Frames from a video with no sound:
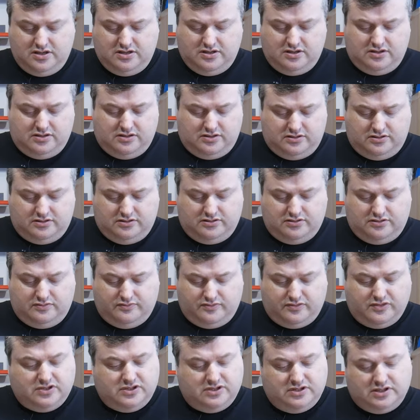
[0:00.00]

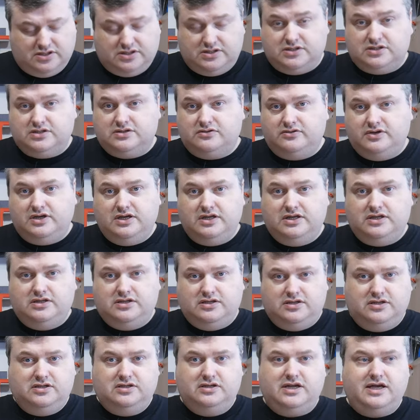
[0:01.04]
It was really
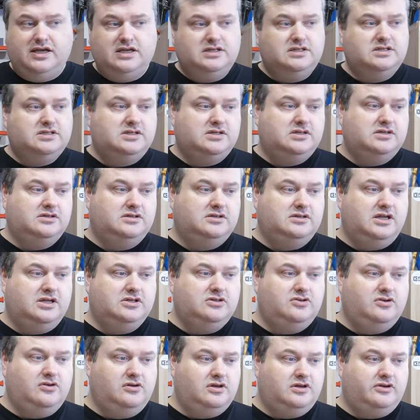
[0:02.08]
nice
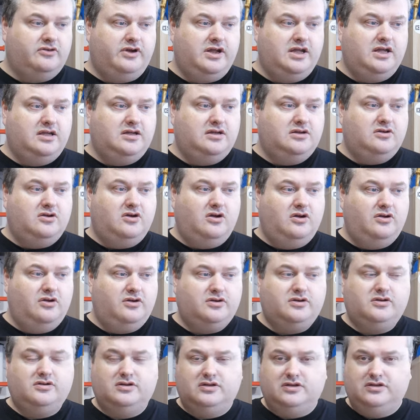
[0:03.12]
natural grey color.
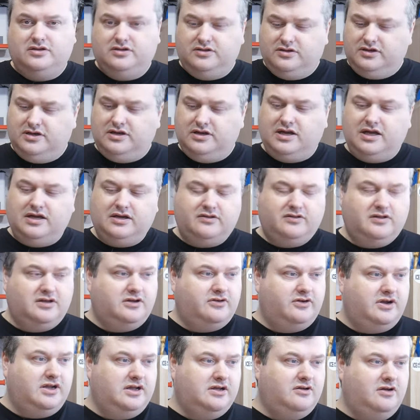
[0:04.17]
Like the
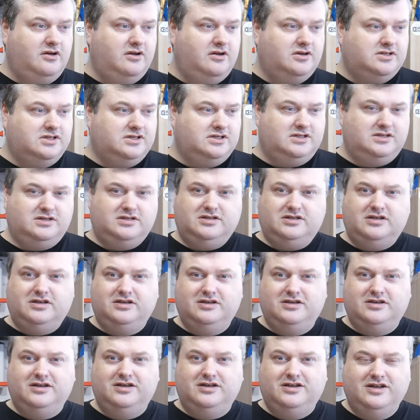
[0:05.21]
grey colors, it
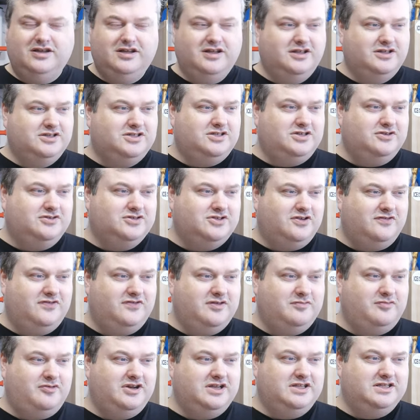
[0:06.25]
shows off the
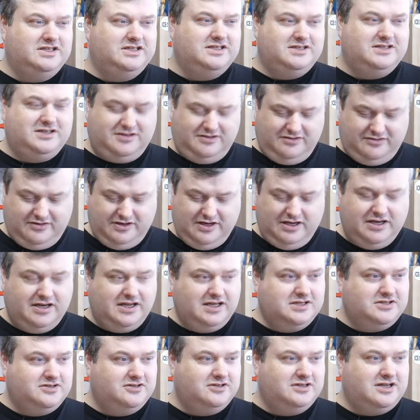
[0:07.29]
prints really
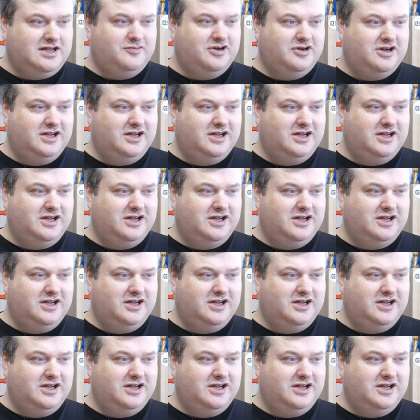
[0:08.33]
nice on camera.